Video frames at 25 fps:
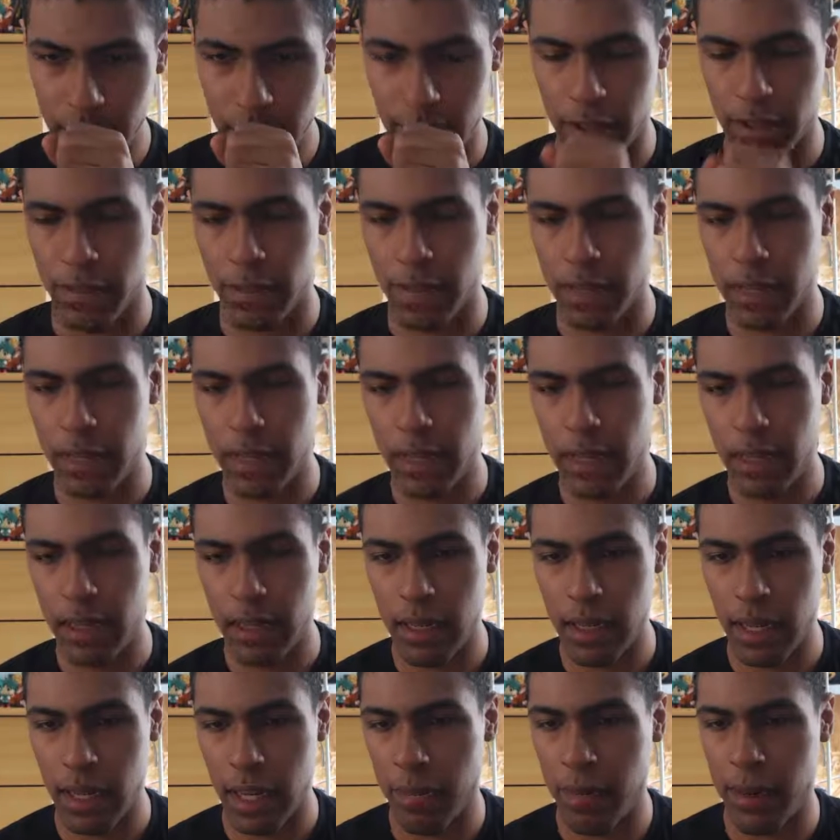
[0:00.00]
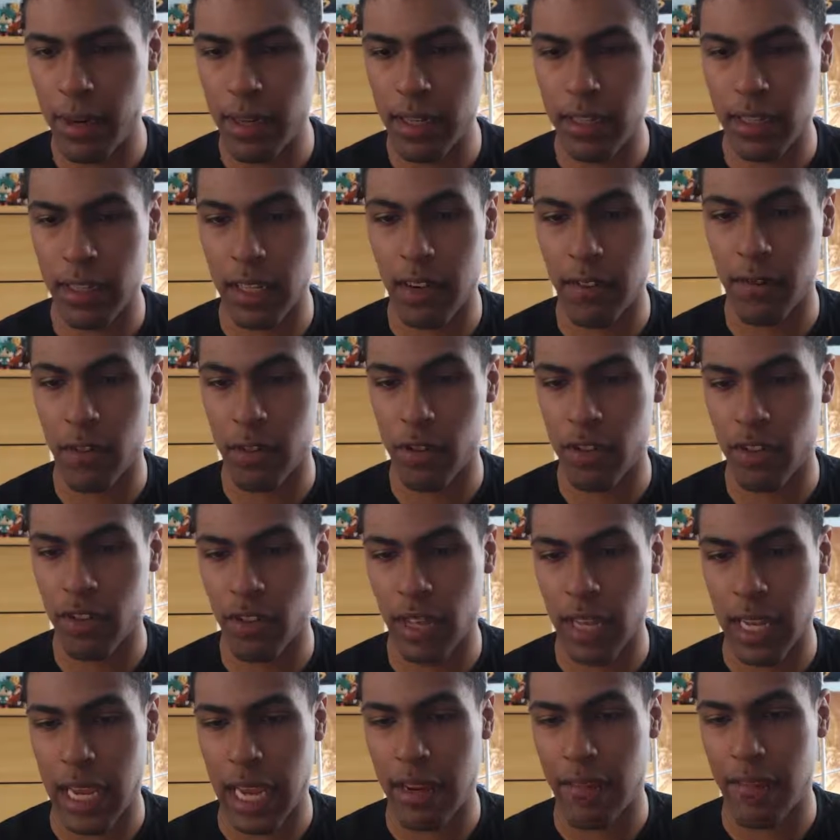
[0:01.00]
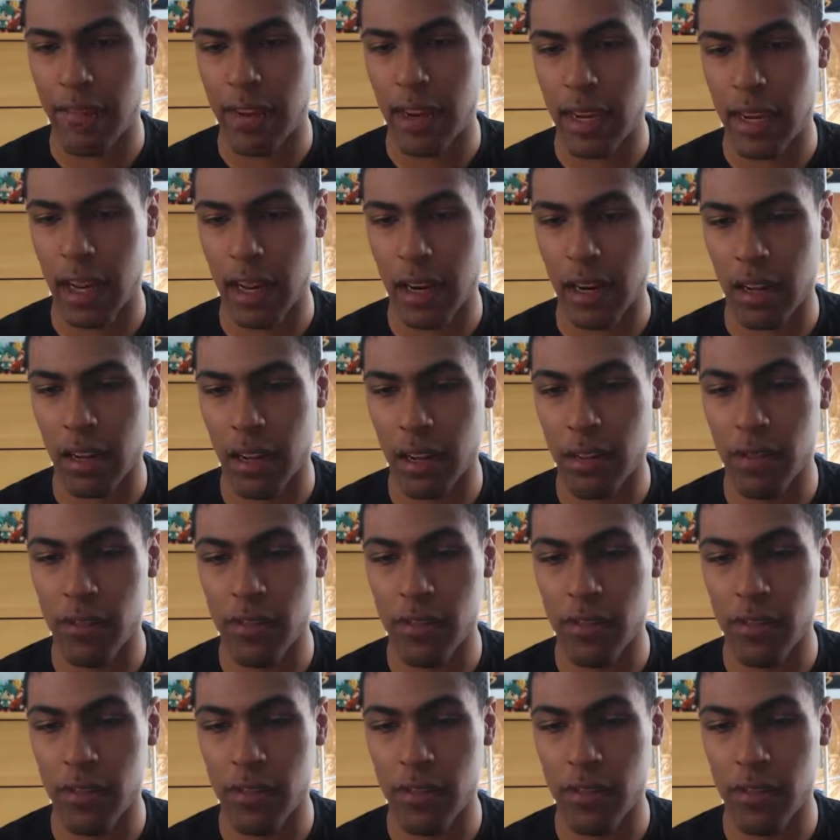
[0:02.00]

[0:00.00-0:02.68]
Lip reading: Excuse me. It appears they unfortunately have not yet